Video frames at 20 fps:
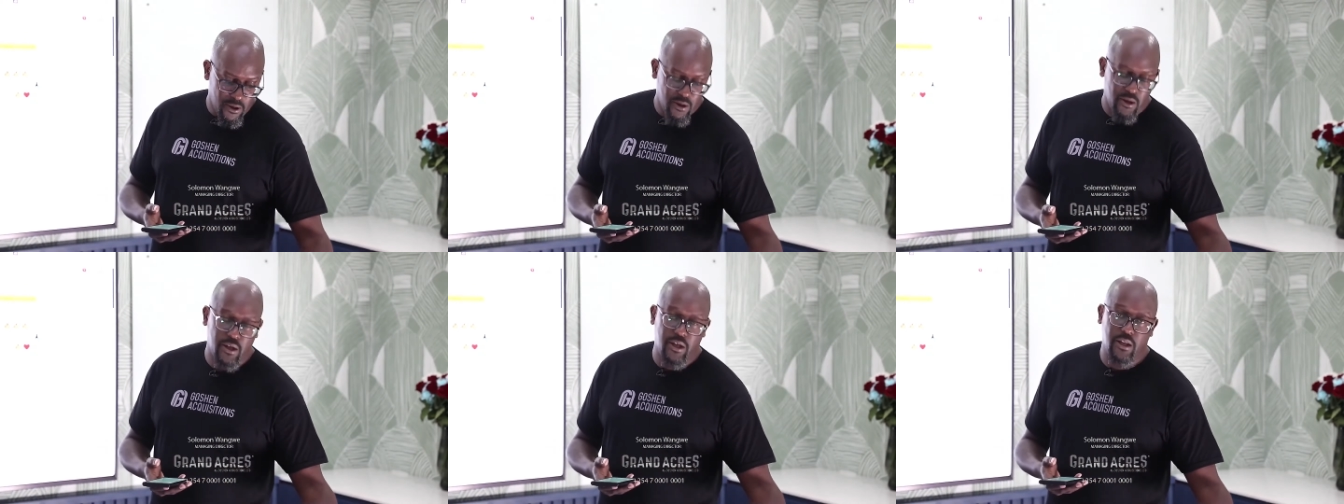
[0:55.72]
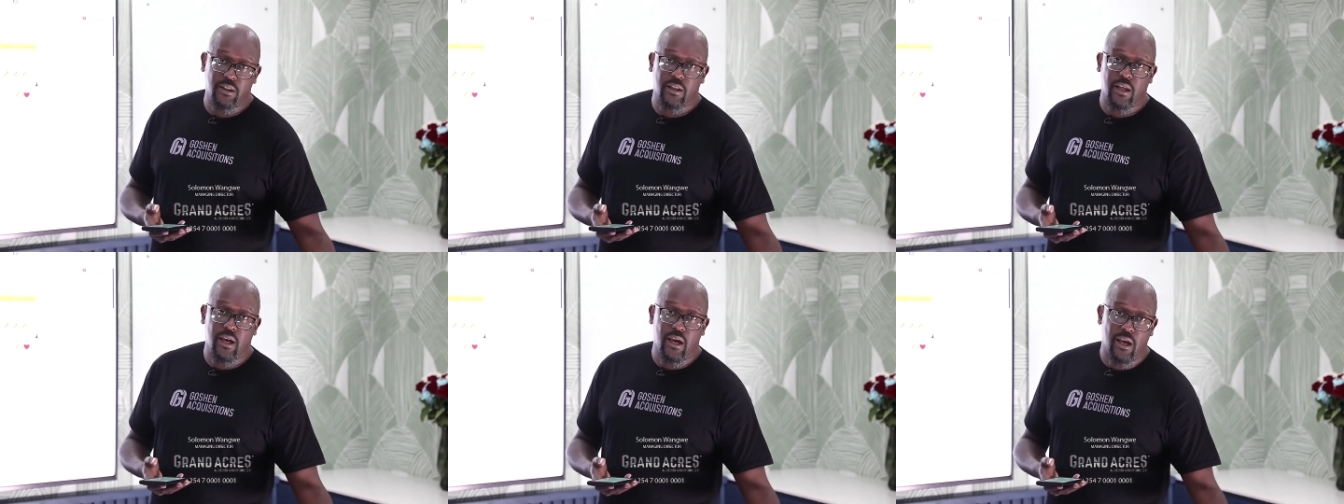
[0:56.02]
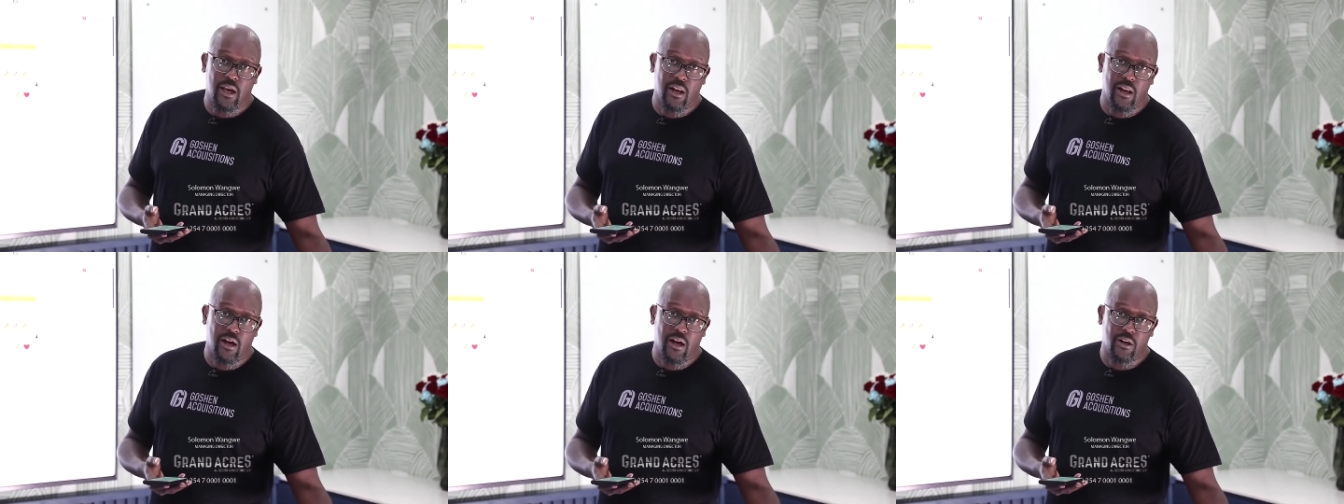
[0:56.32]
in the
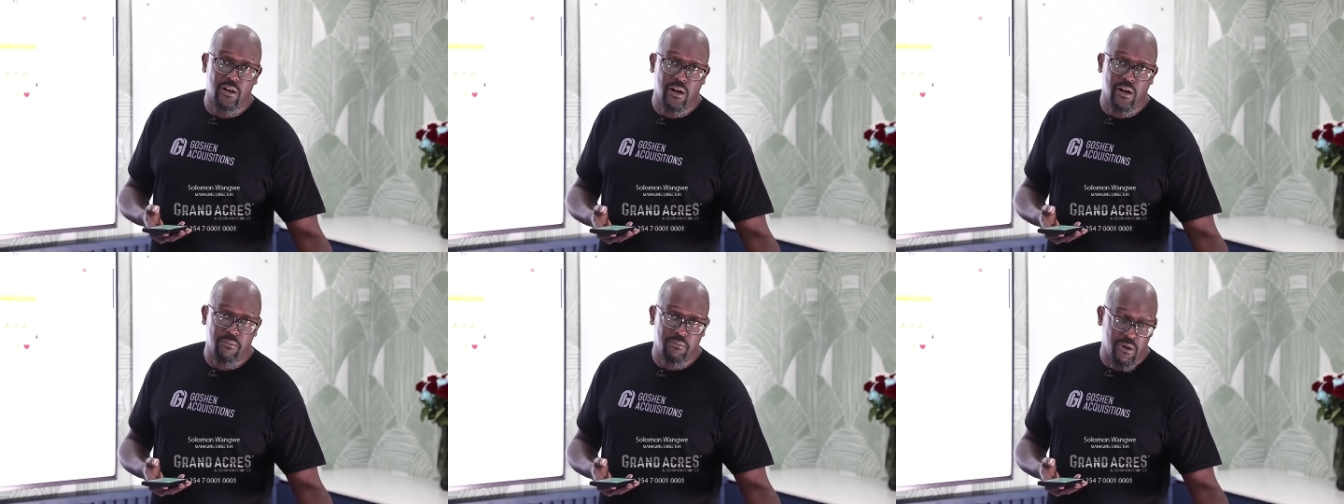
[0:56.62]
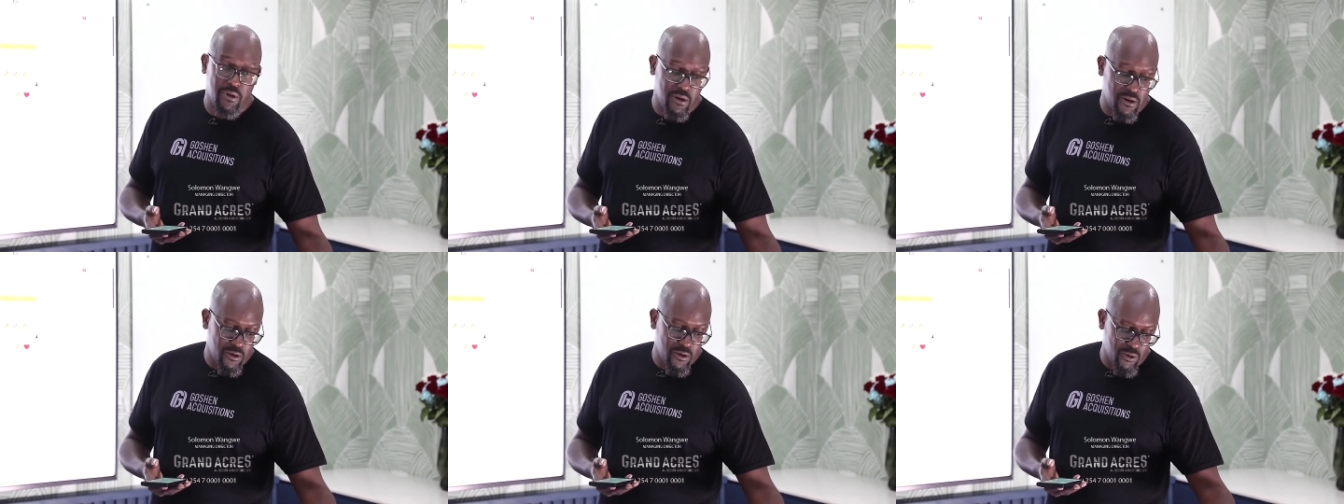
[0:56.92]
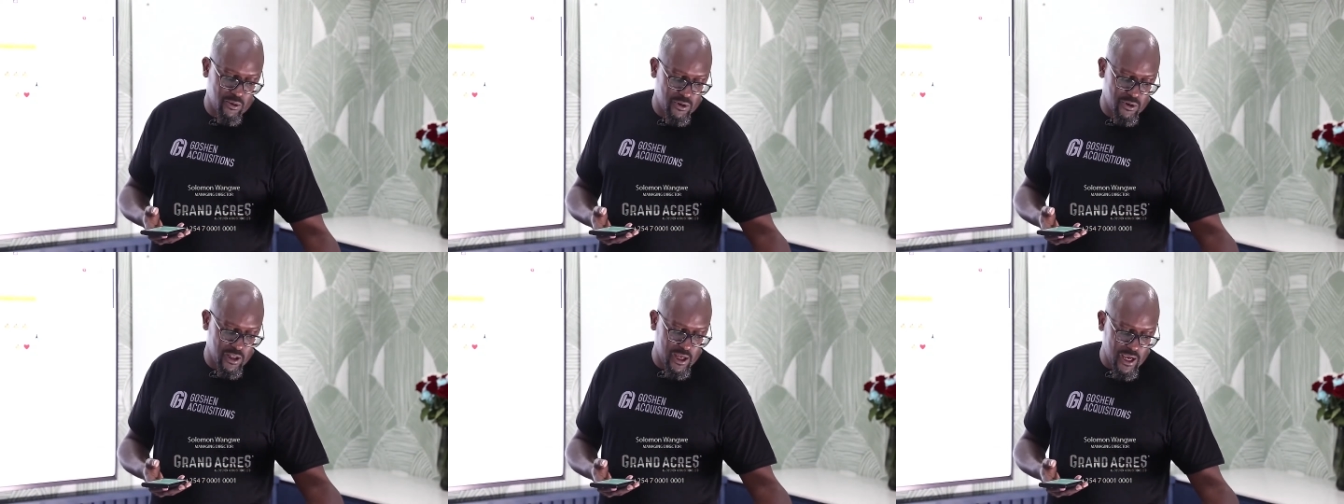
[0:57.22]
LR number
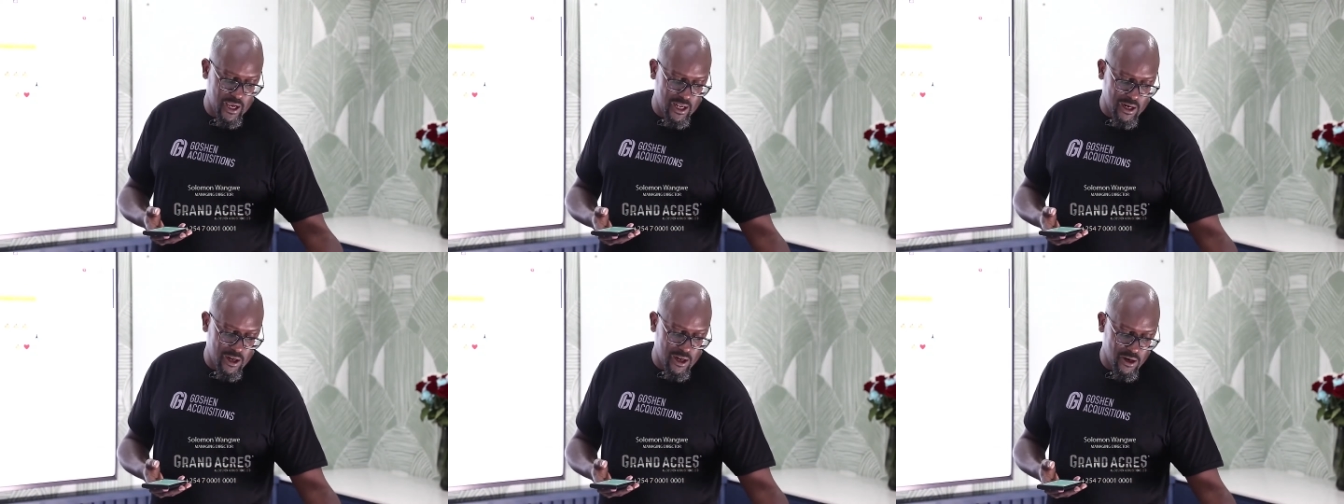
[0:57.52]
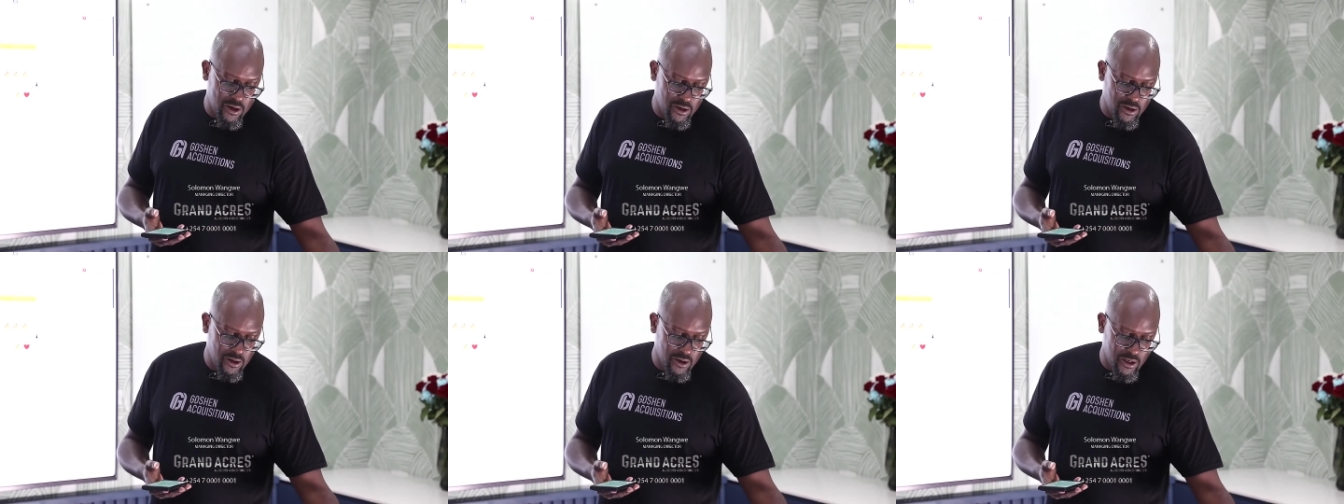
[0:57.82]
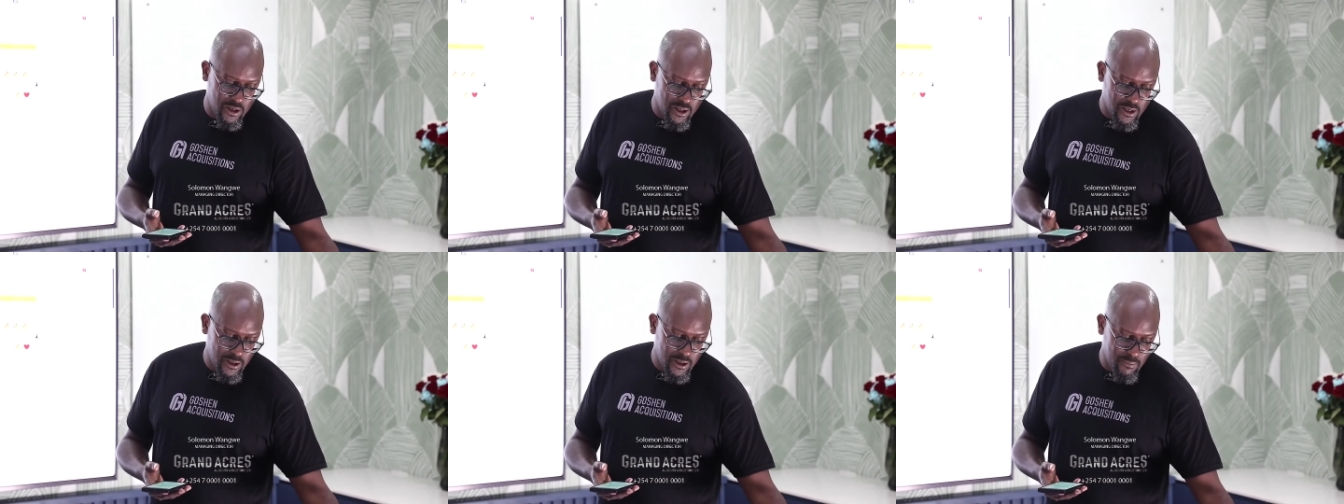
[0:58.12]
or the LR
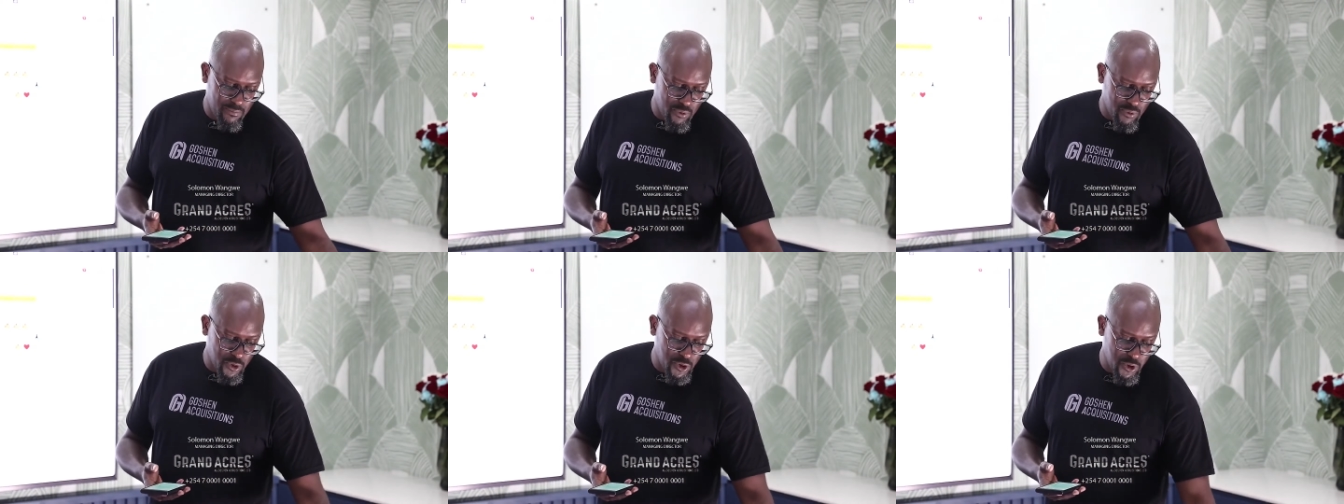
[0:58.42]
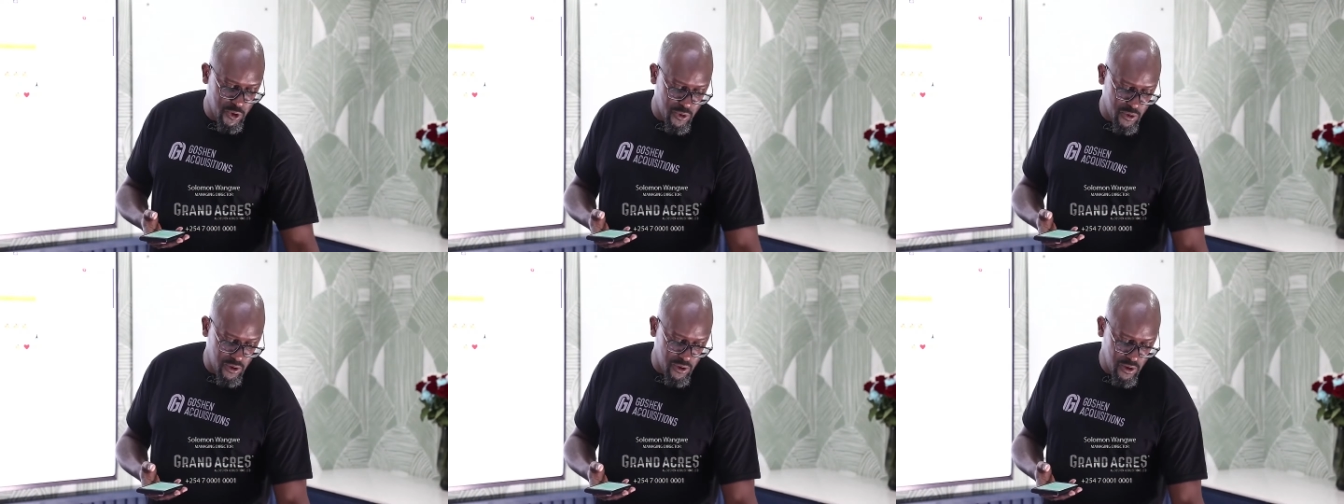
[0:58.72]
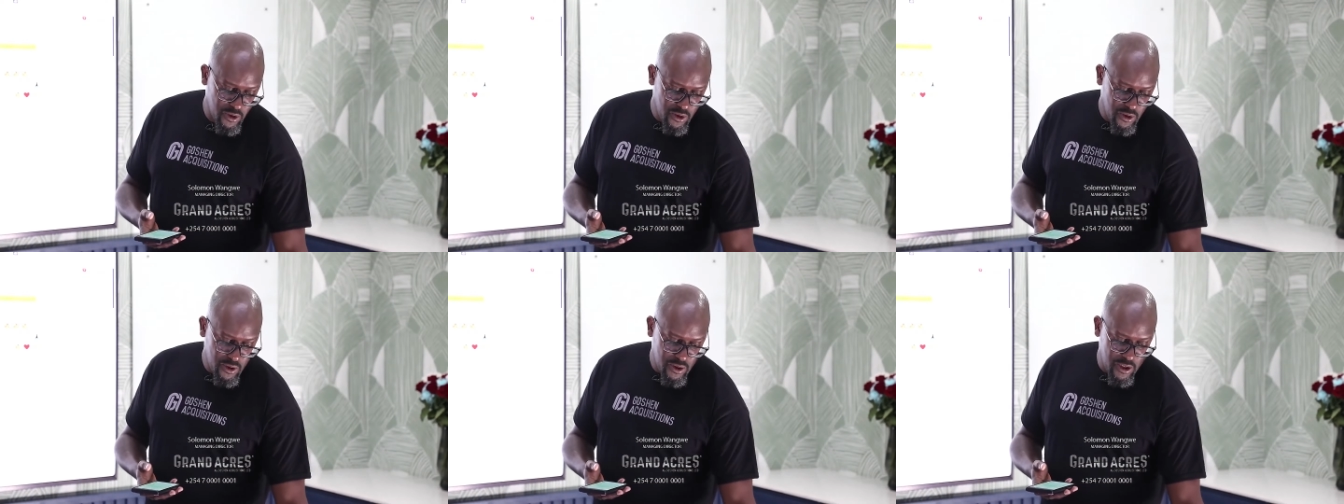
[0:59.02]
uh, portion
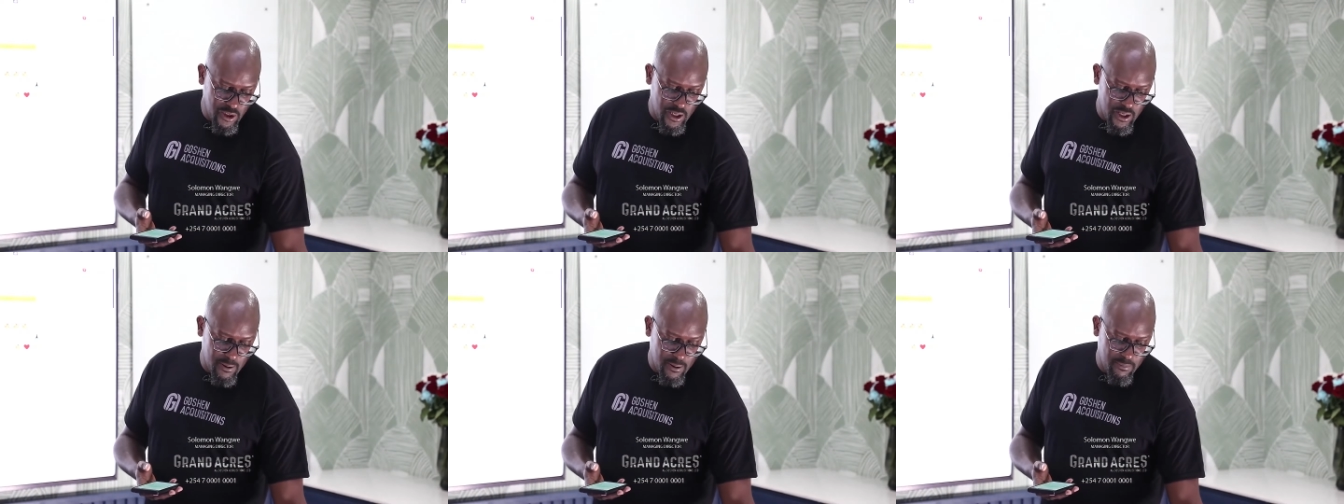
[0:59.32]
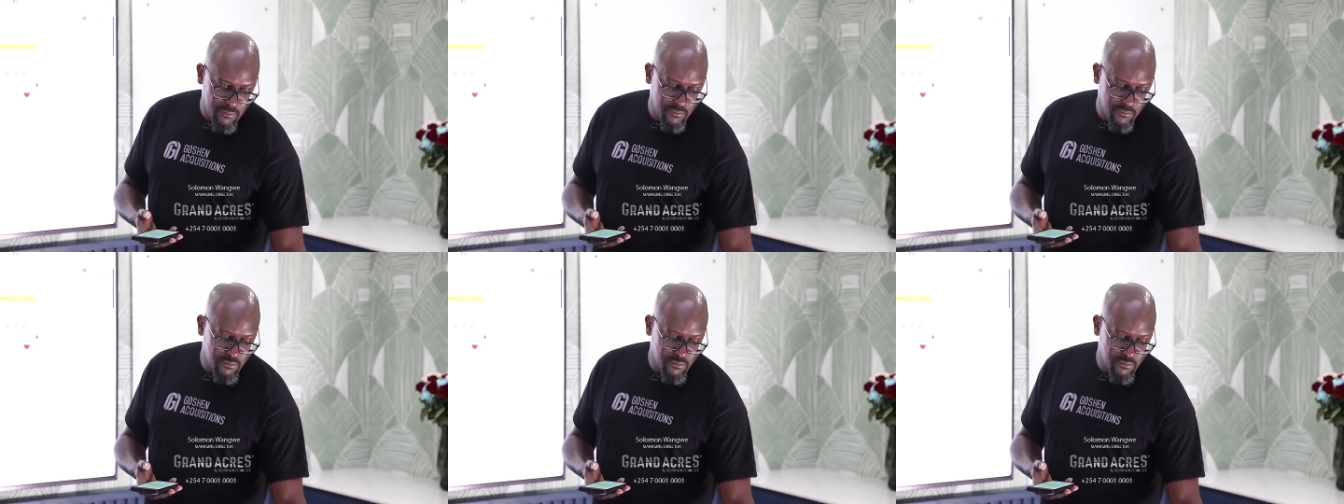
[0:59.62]
uh,